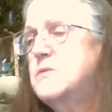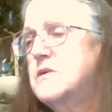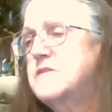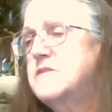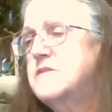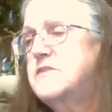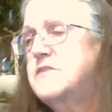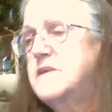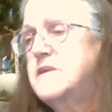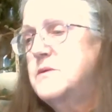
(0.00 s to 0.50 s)
work
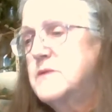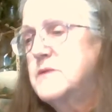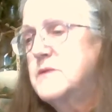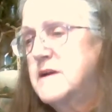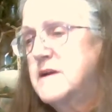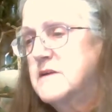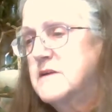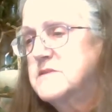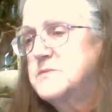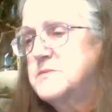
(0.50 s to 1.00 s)
for anyone
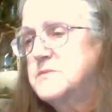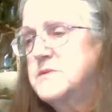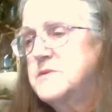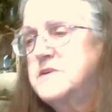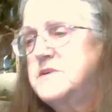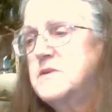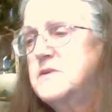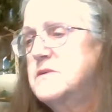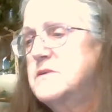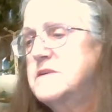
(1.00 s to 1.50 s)
else, but
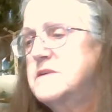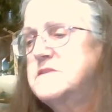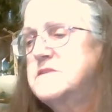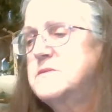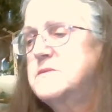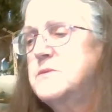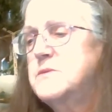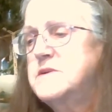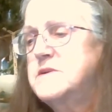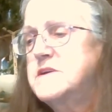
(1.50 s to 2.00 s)
don't let
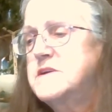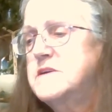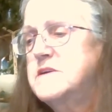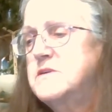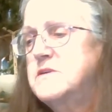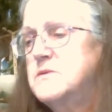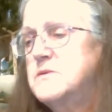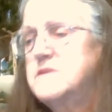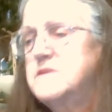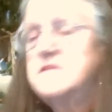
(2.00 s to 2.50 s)
someone tell
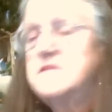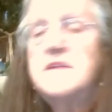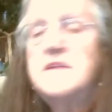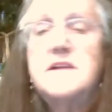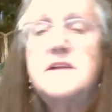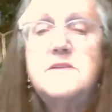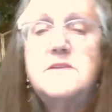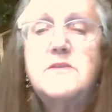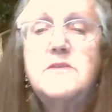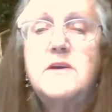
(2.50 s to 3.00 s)
you it's
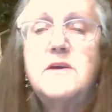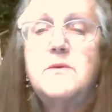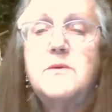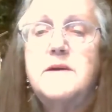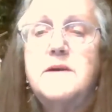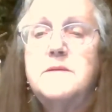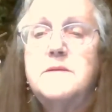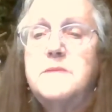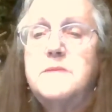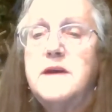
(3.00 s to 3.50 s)
not the right
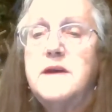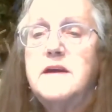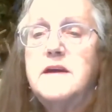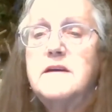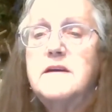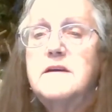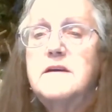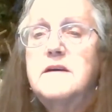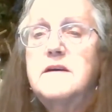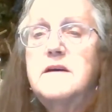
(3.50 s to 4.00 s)
way to be.
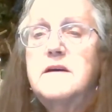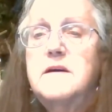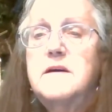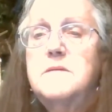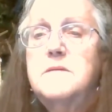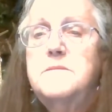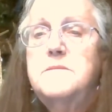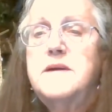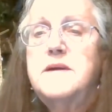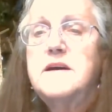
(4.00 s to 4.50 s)

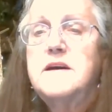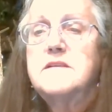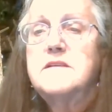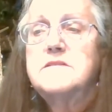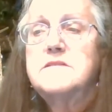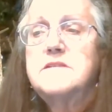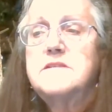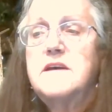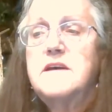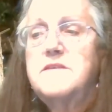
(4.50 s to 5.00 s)

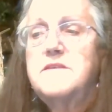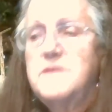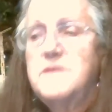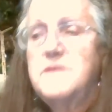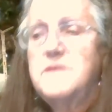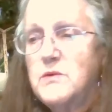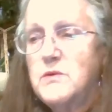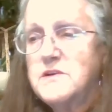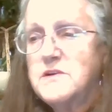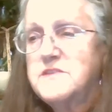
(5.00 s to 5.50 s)
Because if it
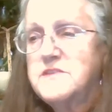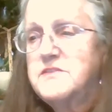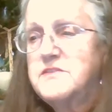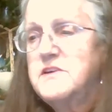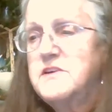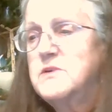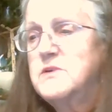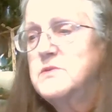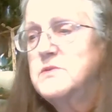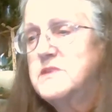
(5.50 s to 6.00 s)
works for
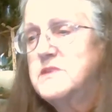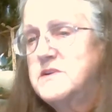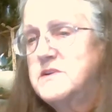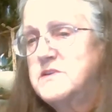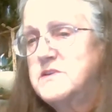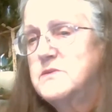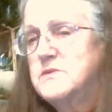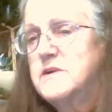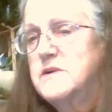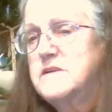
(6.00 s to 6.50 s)
you, then
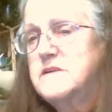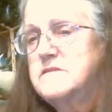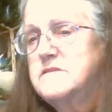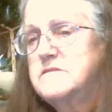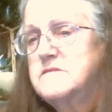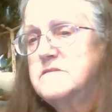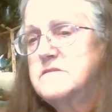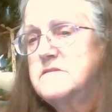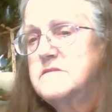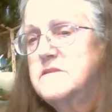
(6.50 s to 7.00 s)
do it.
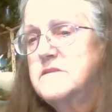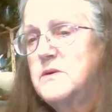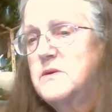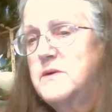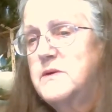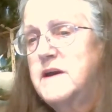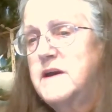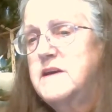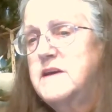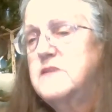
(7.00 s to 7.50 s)

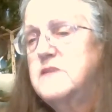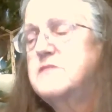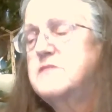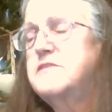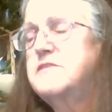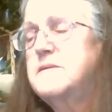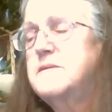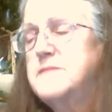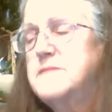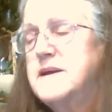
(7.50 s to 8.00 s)
Okay, your
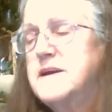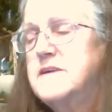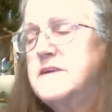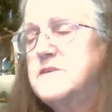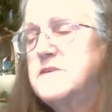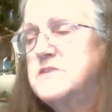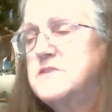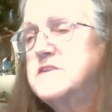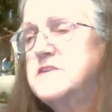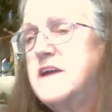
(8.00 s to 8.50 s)
family
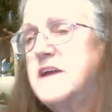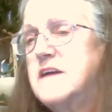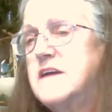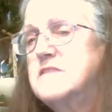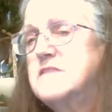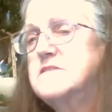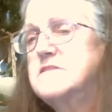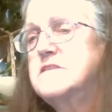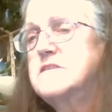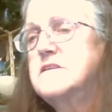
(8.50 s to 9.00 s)

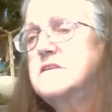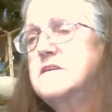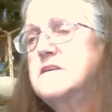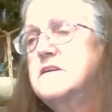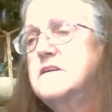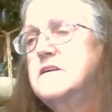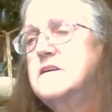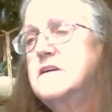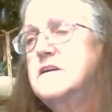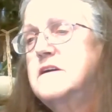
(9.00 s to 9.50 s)
understands.
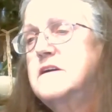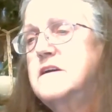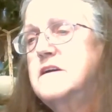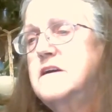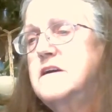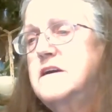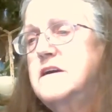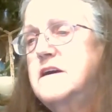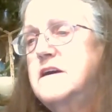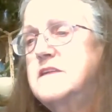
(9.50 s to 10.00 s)

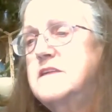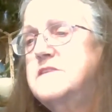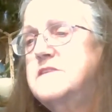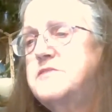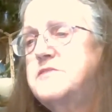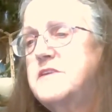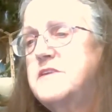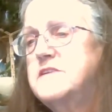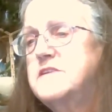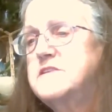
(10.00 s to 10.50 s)
And the
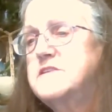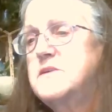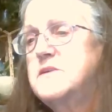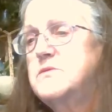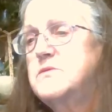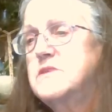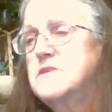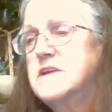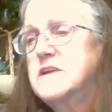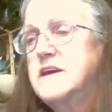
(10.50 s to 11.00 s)
friends
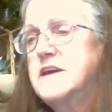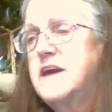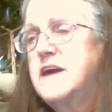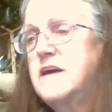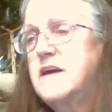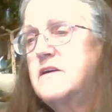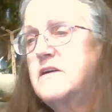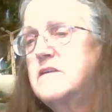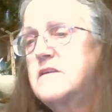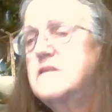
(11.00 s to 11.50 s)
that really
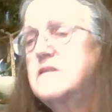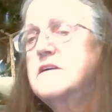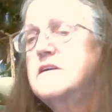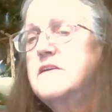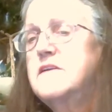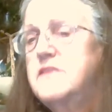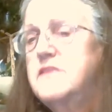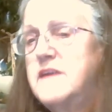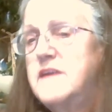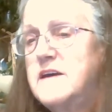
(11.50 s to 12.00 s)
care,
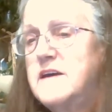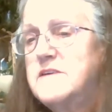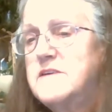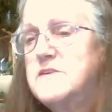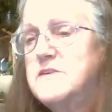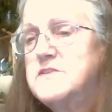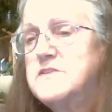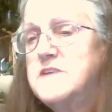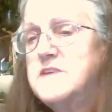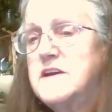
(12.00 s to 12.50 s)
they
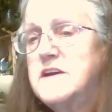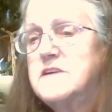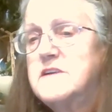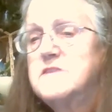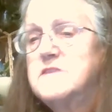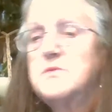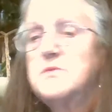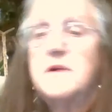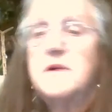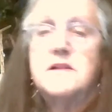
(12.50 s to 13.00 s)
understand
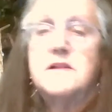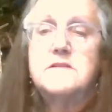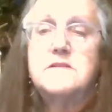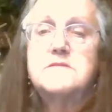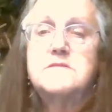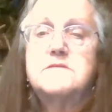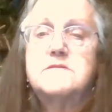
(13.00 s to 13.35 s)
as well.